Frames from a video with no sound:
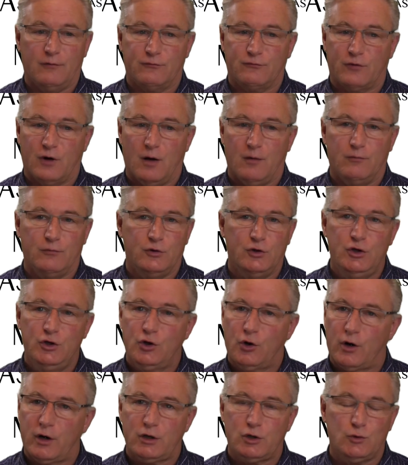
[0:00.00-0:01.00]
From New
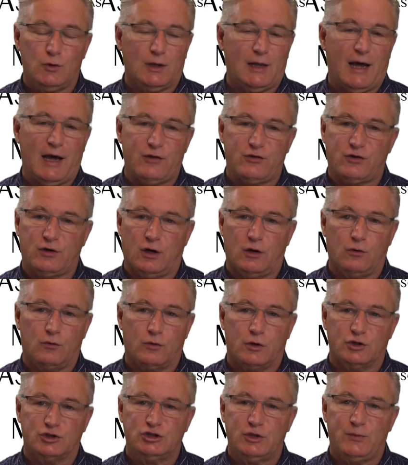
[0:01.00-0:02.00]
York to Alaska.
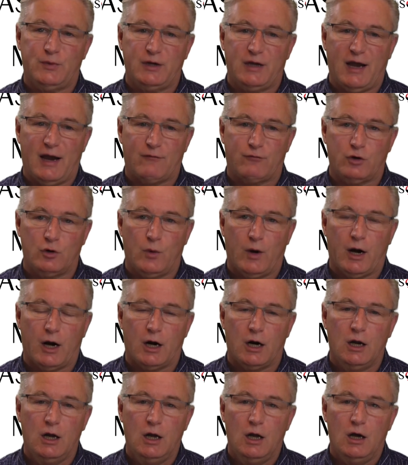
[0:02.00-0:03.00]
We're shipping
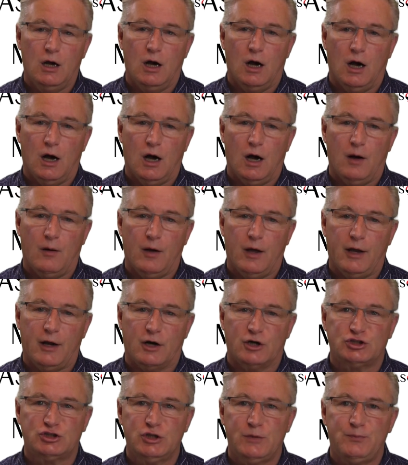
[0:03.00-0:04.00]
everywhere, and
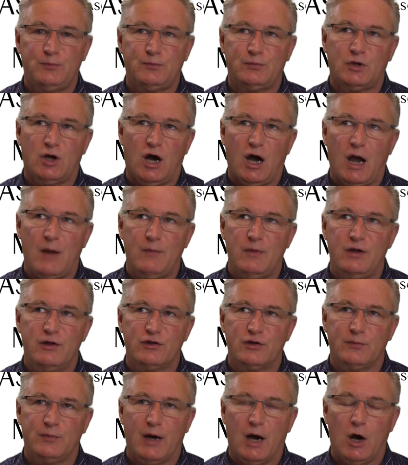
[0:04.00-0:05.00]
our ship time
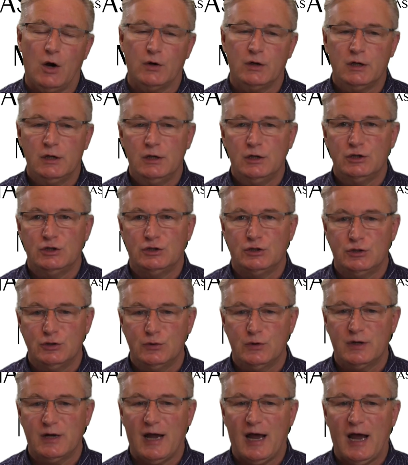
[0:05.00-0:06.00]
is about
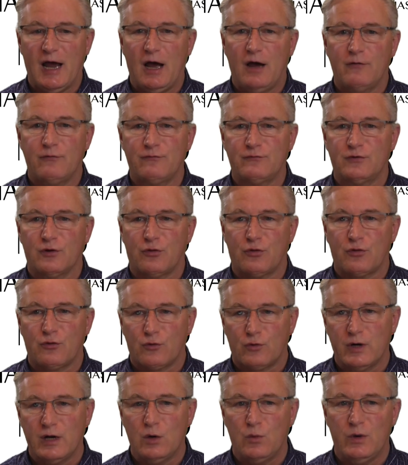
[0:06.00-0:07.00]
2.5 to
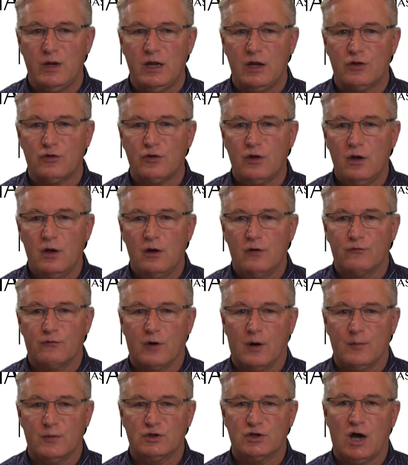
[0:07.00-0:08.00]
3 weeks
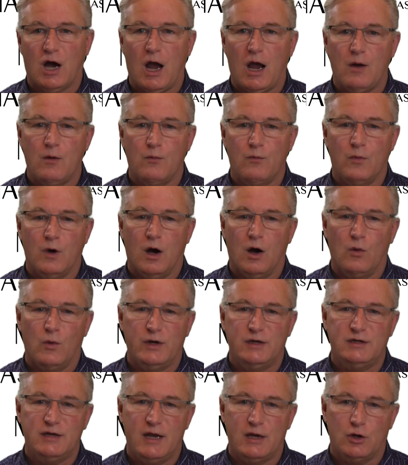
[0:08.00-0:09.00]
from the time
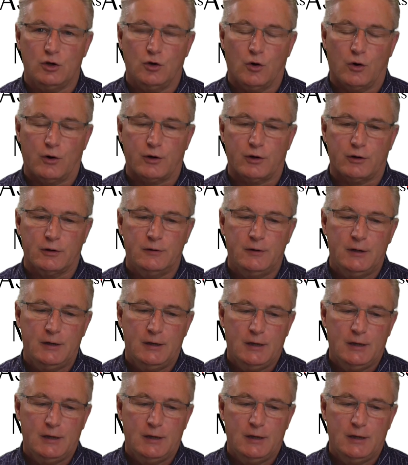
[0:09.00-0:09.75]
we take an order.